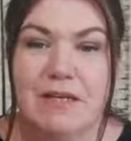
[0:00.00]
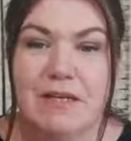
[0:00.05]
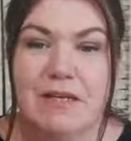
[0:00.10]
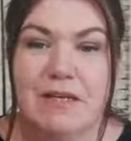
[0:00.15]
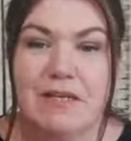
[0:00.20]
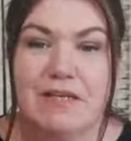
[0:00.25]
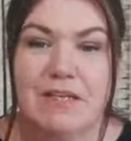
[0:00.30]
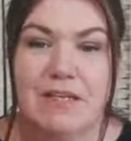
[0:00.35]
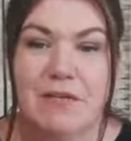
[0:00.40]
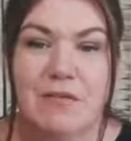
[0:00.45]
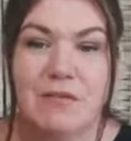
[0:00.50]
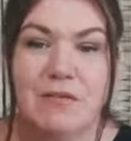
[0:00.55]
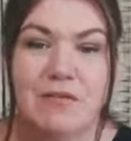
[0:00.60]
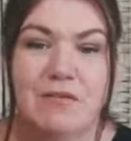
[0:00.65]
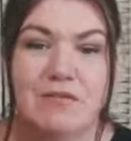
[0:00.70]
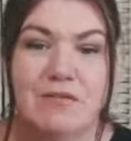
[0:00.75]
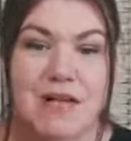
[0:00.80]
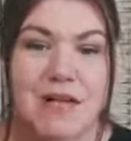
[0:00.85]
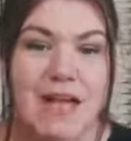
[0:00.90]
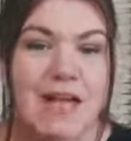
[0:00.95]
And so
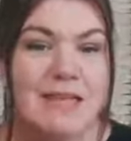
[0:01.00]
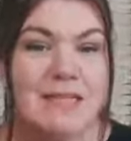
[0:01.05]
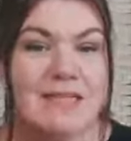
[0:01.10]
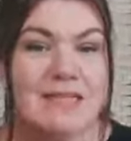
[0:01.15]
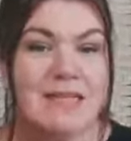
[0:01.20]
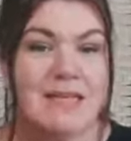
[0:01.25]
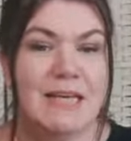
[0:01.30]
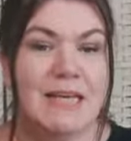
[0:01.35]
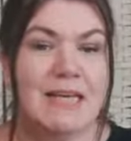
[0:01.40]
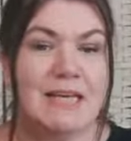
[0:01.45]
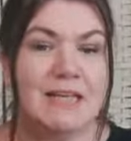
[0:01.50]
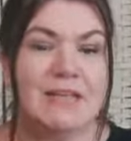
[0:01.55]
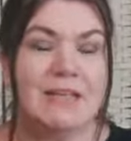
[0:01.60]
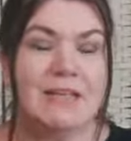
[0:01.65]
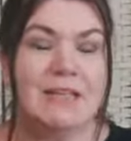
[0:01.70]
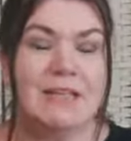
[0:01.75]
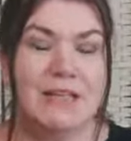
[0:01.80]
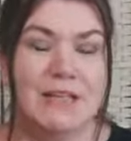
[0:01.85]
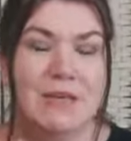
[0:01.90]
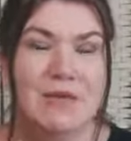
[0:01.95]
the reality
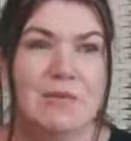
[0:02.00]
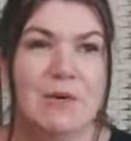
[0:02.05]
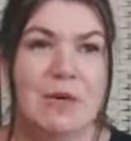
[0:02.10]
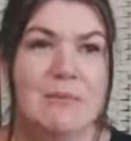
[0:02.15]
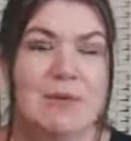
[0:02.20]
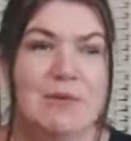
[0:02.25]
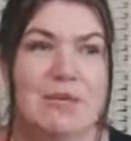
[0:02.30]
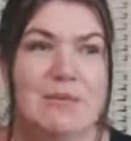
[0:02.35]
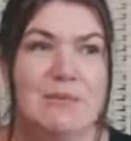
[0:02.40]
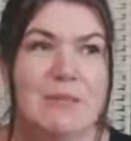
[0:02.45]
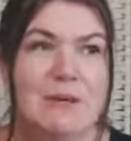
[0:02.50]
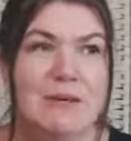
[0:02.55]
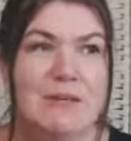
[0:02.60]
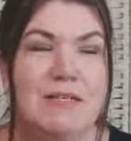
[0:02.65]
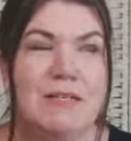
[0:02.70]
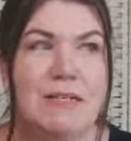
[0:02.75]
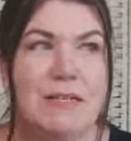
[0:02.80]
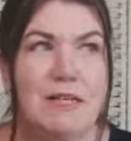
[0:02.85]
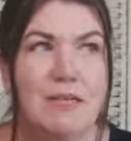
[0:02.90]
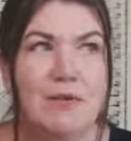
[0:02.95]
that you may be
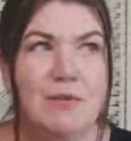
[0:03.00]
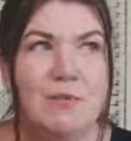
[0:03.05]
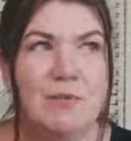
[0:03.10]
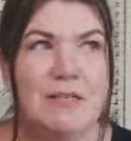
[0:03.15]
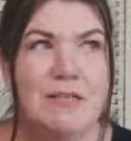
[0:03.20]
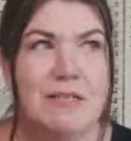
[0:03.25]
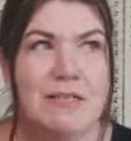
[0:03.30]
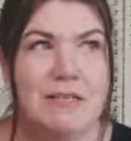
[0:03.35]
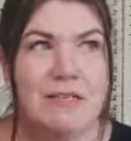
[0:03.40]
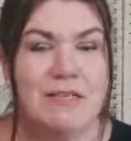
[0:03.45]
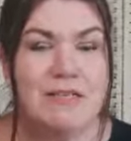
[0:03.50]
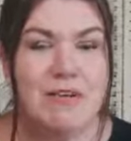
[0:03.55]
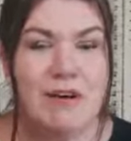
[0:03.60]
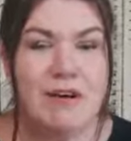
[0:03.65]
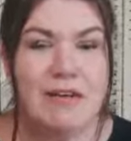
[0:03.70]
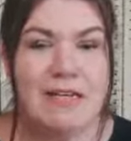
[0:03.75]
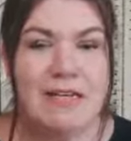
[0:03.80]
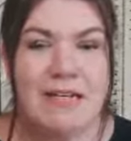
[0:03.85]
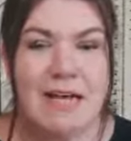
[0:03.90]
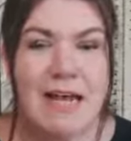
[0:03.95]
experiencing your business
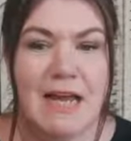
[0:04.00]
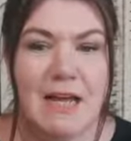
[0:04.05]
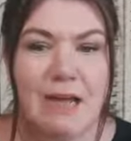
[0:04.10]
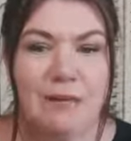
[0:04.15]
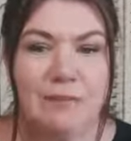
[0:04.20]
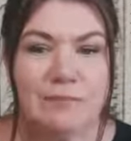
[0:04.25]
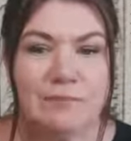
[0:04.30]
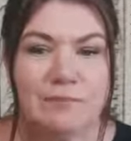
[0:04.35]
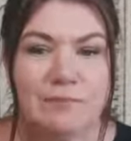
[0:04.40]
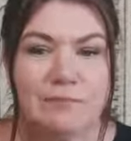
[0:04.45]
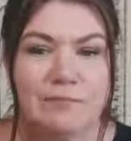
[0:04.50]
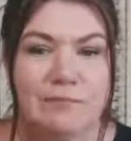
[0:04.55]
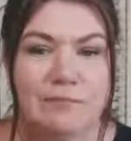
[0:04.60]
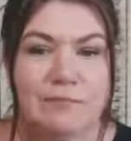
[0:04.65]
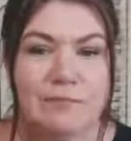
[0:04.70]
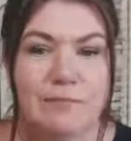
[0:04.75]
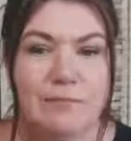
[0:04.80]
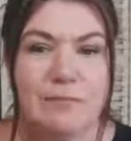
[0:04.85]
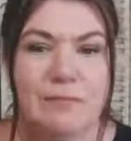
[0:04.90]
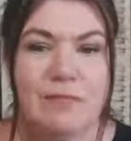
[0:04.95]
right now
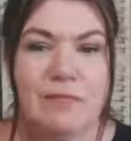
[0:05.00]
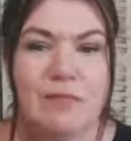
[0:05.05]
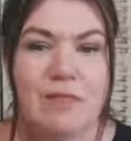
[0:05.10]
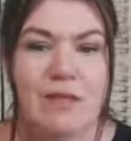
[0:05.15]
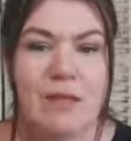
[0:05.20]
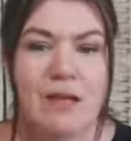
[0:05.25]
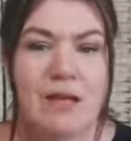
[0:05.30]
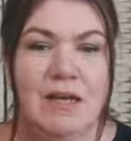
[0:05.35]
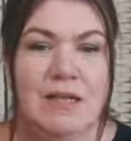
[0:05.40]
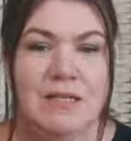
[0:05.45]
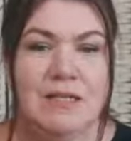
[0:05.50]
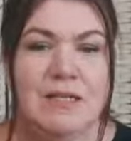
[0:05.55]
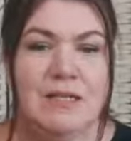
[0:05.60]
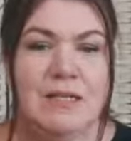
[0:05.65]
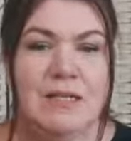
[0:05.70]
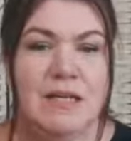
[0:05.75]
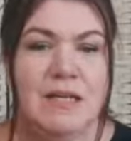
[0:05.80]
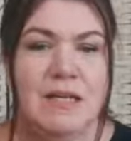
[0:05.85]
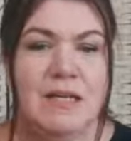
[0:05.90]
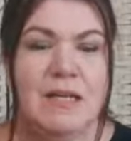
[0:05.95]

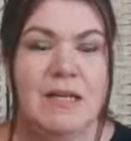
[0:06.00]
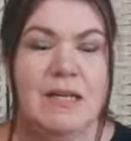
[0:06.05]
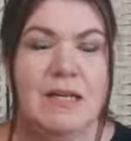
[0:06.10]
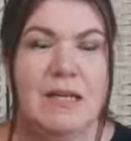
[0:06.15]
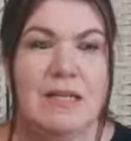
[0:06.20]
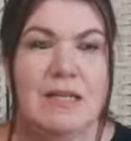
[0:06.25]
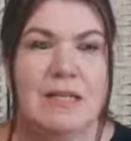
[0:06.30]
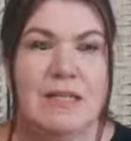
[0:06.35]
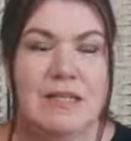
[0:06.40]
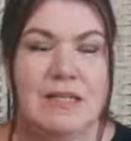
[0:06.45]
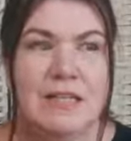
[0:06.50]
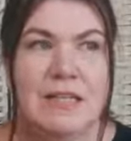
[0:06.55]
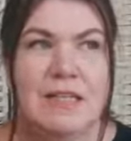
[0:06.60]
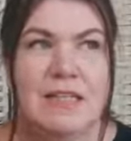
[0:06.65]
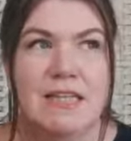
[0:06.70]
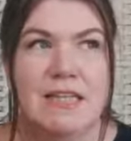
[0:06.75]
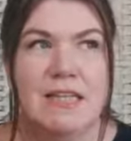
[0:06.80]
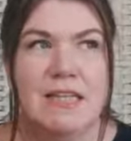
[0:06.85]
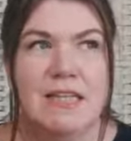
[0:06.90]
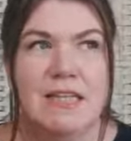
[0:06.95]
and
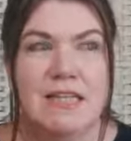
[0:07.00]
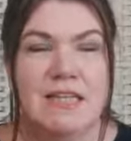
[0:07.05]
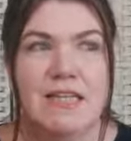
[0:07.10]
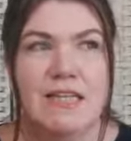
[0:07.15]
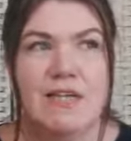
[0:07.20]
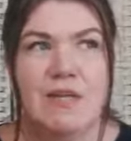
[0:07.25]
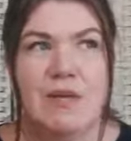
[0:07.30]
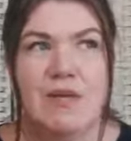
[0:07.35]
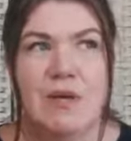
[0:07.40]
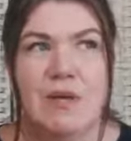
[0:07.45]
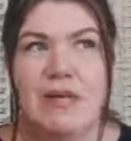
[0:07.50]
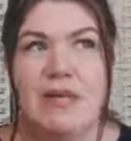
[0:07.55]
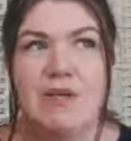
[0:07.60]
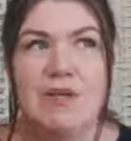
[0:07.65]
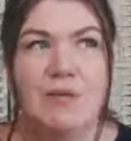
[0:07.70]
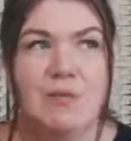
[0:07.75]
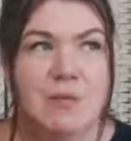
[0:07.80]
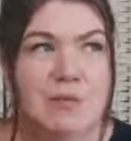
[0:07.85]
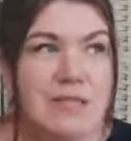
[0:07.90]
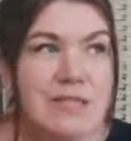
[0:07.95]
in the, you know, in
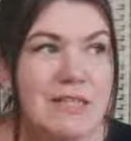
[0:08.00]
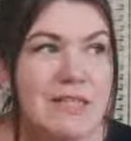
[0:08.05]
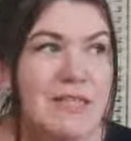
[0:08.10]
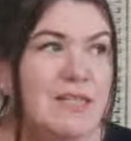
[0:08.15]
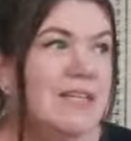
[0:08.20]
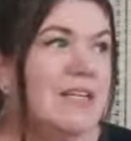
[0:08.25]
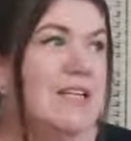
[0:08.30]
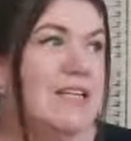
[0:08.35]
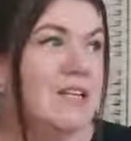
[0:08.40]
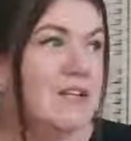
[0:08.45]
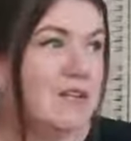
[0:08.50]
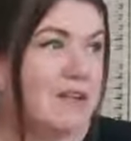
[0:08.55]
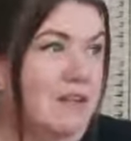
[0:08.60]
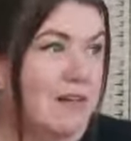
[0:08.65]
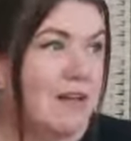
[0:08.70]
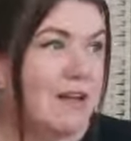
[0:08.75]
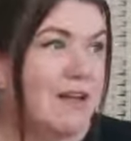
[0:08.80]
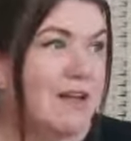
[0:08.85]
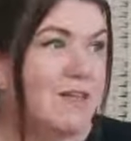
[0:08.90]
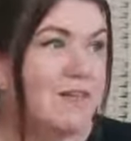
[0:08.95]
your business, in your
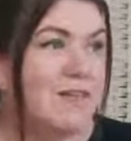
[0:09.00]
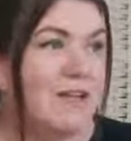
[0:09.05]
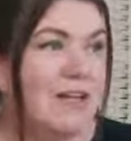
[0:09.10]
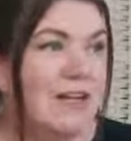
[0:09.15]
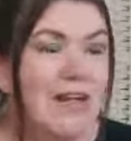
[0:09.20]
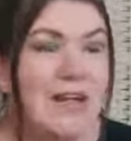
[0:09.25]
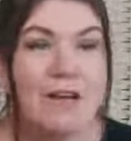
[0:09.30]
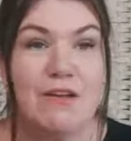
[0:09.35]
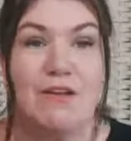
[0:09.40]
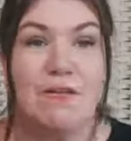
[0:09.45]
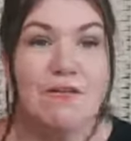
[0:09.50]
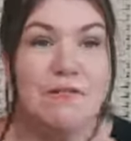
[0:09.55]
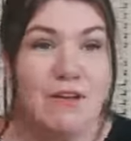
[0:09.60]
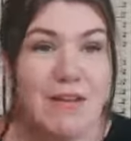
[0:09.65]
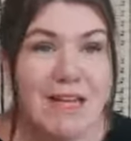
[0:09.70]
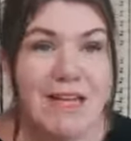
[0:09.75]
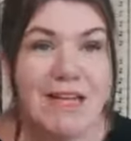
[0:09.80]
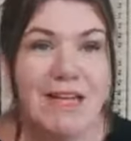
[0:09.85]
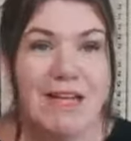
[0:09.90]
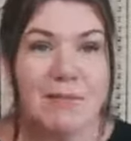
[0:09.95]
life, in how you're
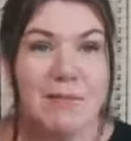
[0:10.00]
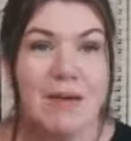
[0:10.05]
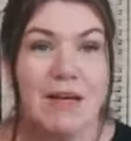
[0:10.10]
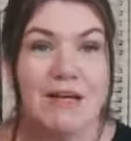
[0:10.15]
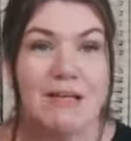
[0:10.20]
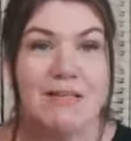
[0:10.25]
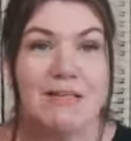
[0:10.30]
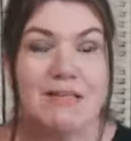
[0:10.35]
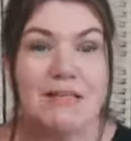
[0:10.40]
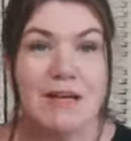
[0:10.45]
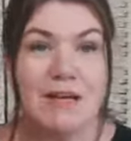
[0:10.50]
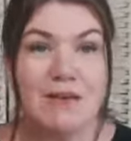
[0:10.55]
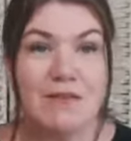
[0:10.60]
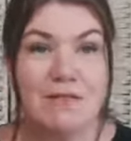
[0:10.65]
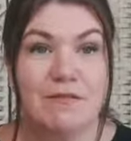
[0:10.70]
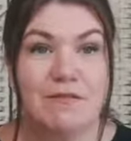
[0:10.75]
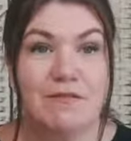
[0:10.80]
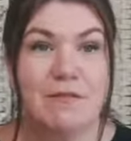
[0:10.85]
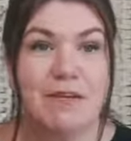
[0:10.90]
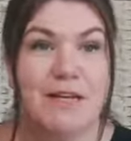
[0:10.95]
feeling about
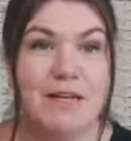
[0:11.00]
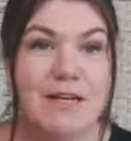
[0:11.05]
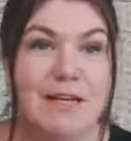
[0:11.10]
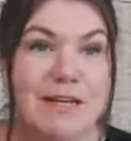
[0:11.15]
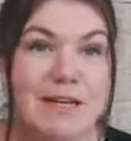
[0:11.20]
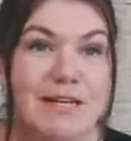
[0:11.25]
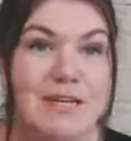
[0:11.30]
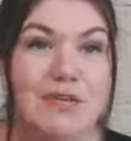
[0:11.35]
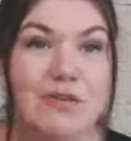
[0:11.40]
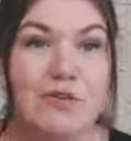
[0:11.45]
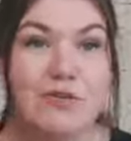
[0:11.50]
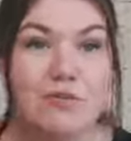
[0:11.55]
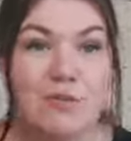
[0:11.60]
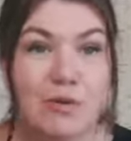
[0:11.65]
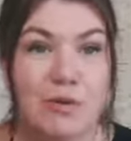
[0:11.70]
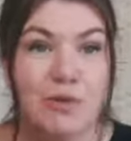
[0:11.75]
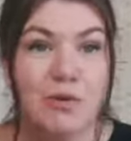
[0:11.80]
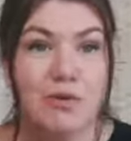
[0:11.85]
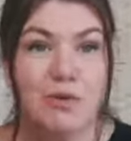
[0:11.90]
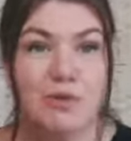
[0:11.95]
yourself, in your
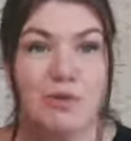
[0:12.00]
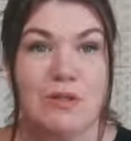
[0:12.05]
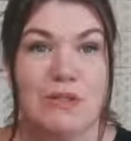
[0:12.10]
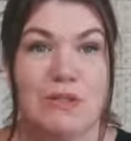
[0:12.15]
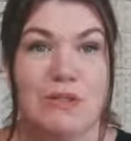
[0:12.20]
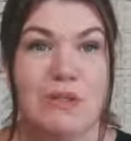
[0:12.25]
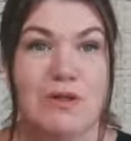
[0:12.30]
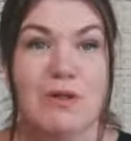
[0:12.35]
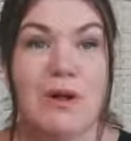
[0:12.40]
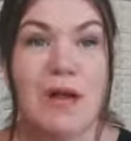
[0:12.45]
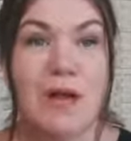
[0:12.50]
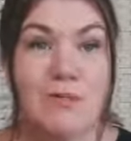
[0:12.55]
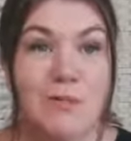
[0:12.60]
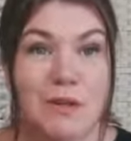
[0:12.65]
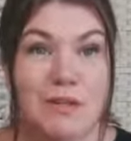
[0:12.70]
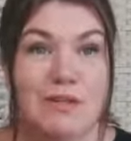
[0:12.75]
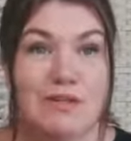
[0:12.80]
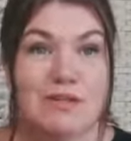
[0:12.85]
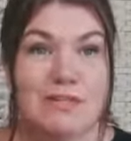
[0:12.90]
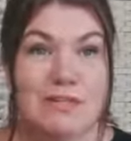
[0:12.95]
moods, you know, how
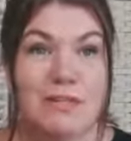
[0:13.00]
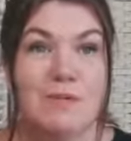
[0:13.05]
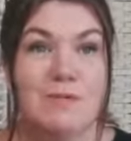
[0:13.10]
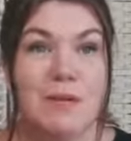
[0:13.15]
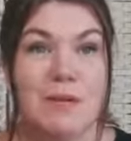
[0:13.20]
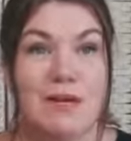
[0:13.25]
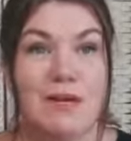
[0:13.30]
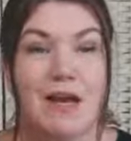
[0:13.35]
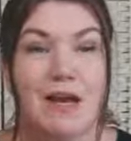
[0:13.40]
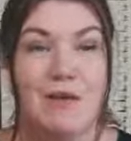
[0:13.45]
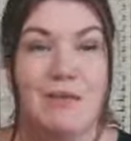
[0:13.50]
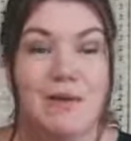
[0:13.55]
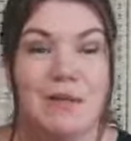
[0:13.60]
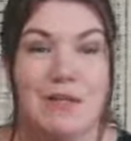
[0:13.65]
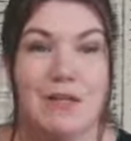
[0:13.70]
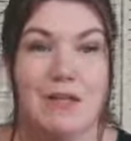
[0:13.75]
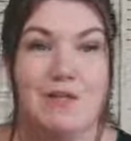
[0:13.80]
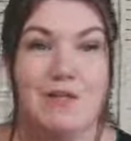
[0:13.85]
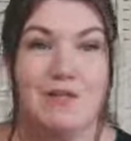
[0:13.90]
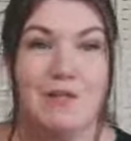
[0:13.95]
well you're sleeping, how are
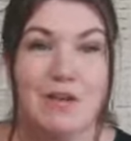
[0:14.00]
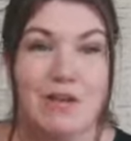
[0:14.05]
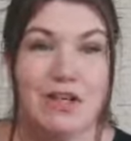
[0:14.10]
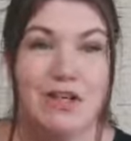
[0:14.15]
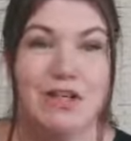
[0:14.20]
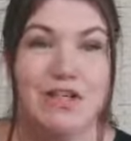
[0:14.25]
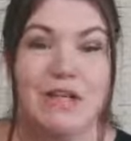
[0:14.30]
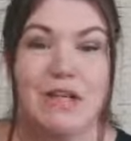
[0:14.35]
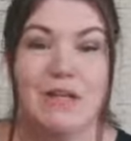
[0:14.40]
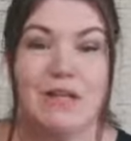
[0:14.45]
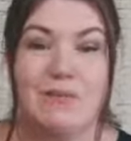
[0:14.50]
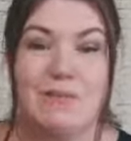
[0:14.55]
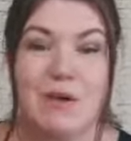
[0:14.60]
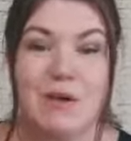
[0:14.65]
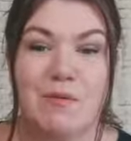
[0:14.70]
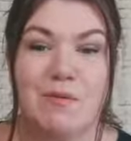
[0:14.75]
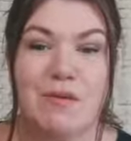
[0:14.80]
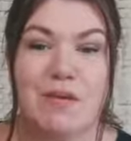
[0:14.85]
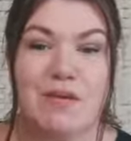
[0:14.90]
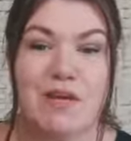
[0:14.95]
you functioning at the
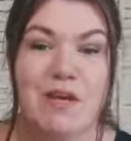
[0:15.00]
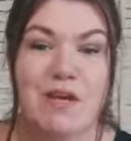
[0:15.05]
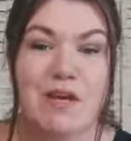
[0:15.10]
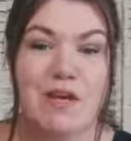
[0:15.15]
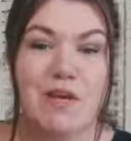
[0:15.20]
moment?